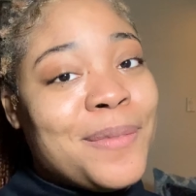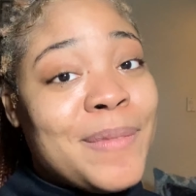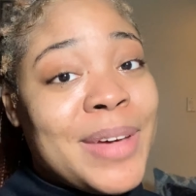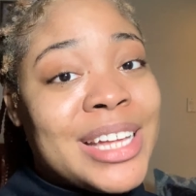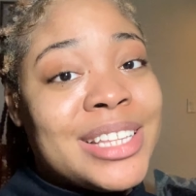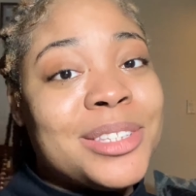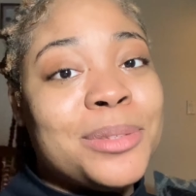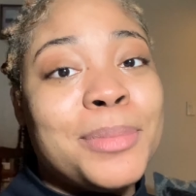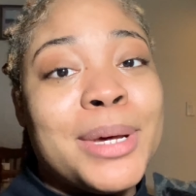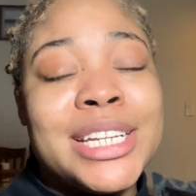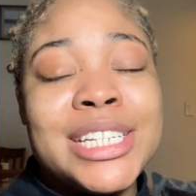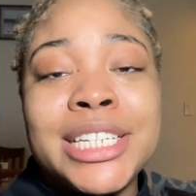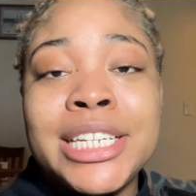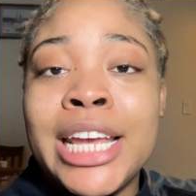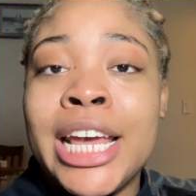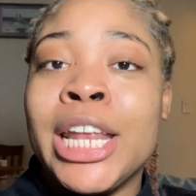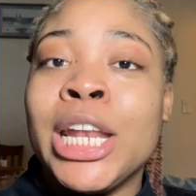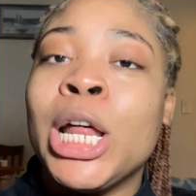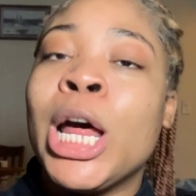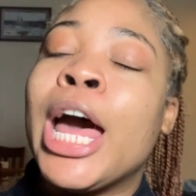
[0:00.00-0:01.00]
back to my
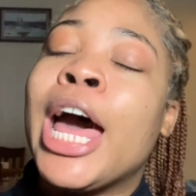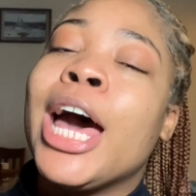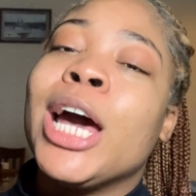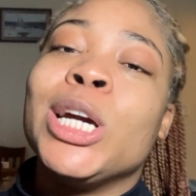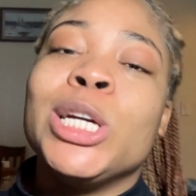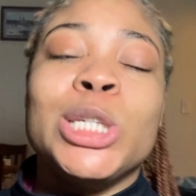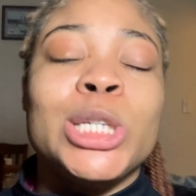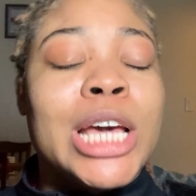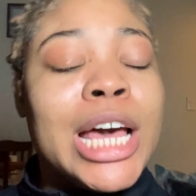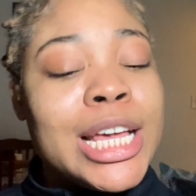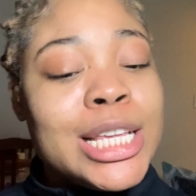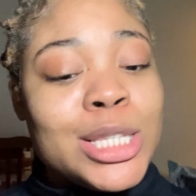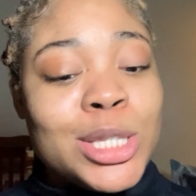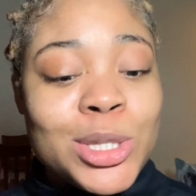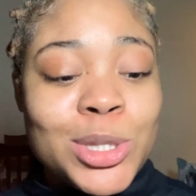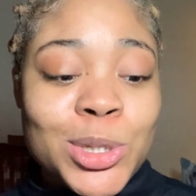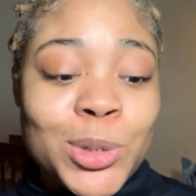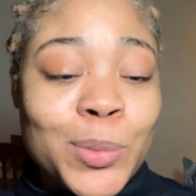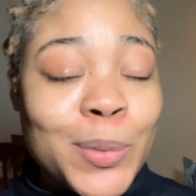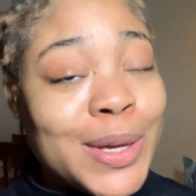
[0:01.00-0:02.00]
channel. How you guys
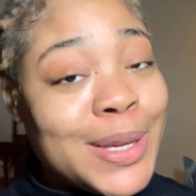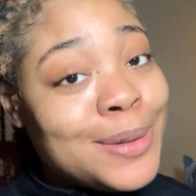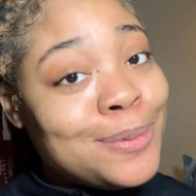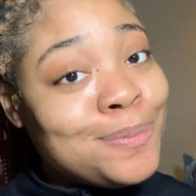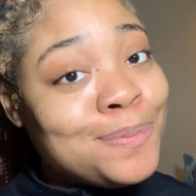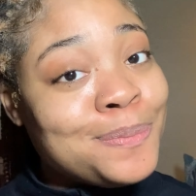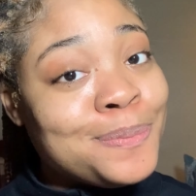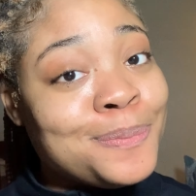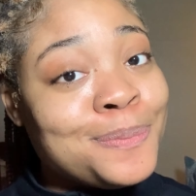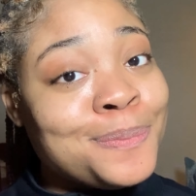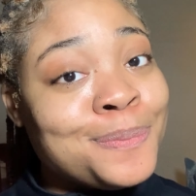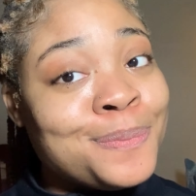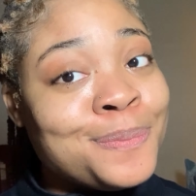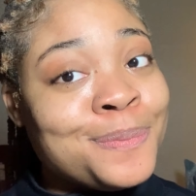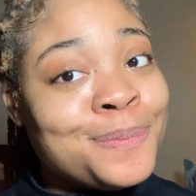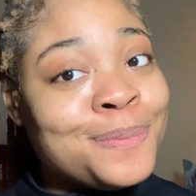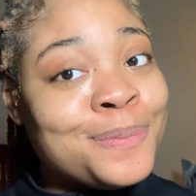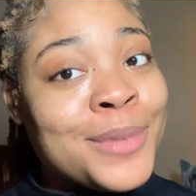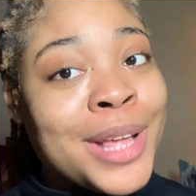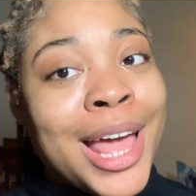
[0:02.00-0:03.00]
doing?
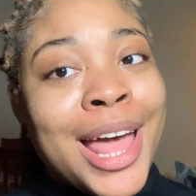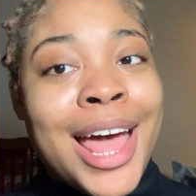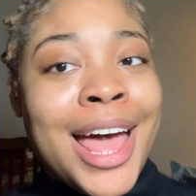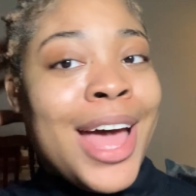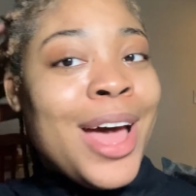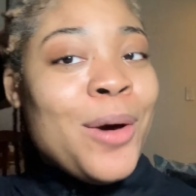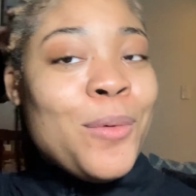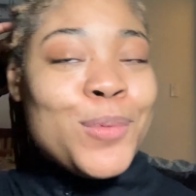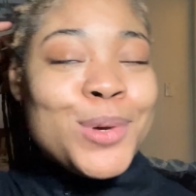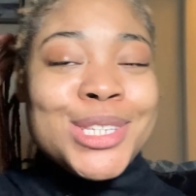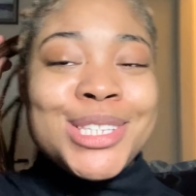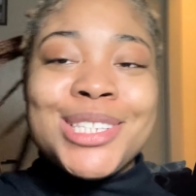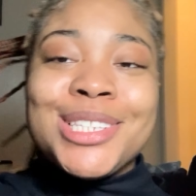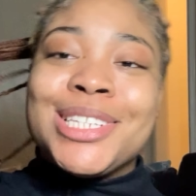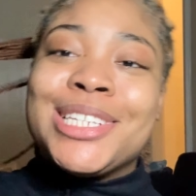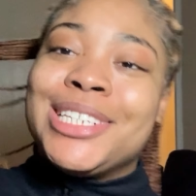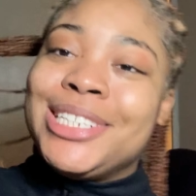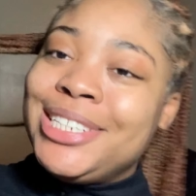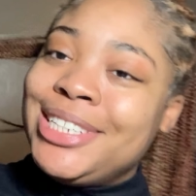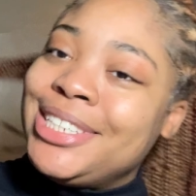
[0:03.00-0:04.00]
What's
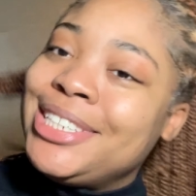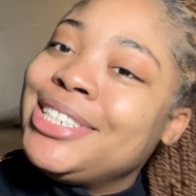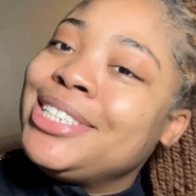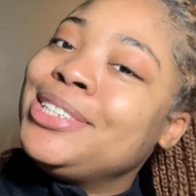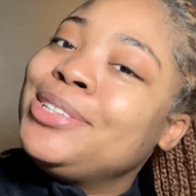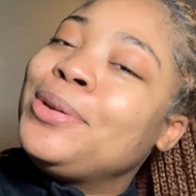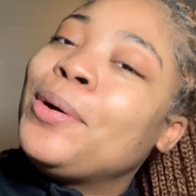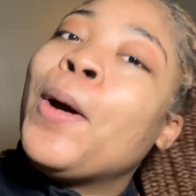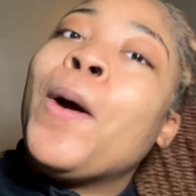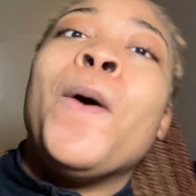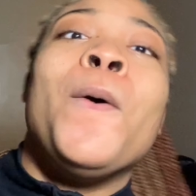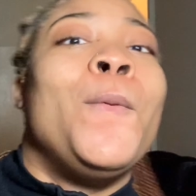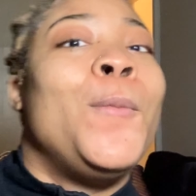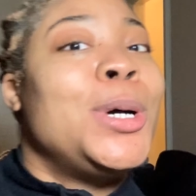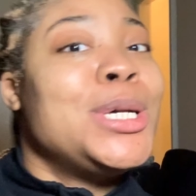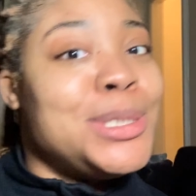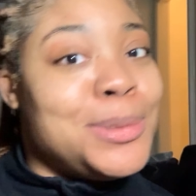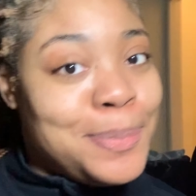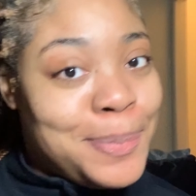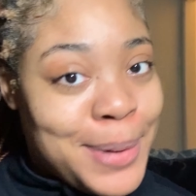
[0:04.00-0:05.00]
good?
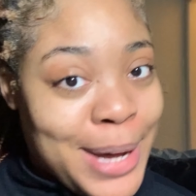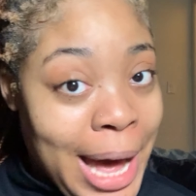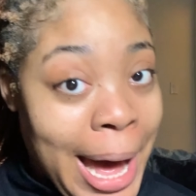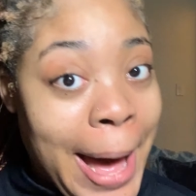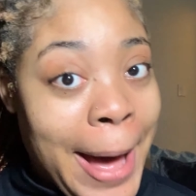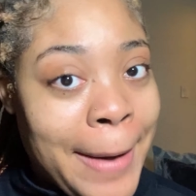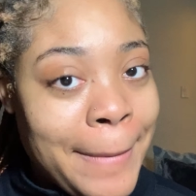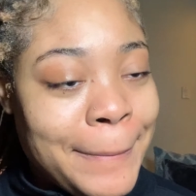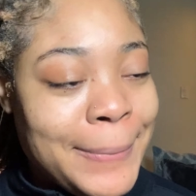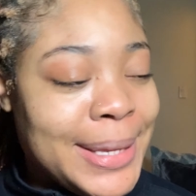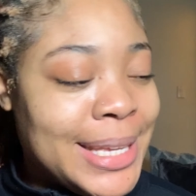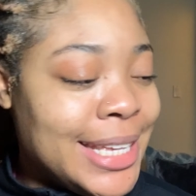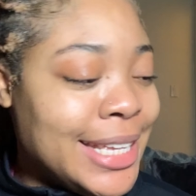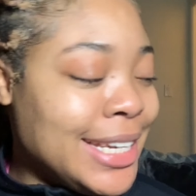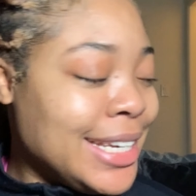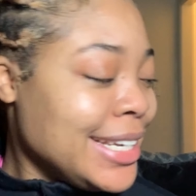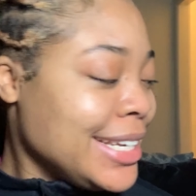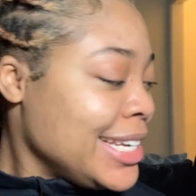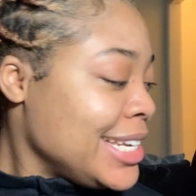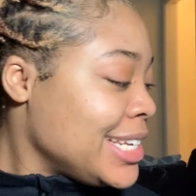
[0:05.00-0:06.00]
What's
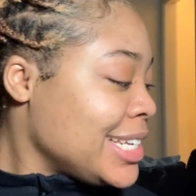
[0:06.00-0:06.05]
poppin'?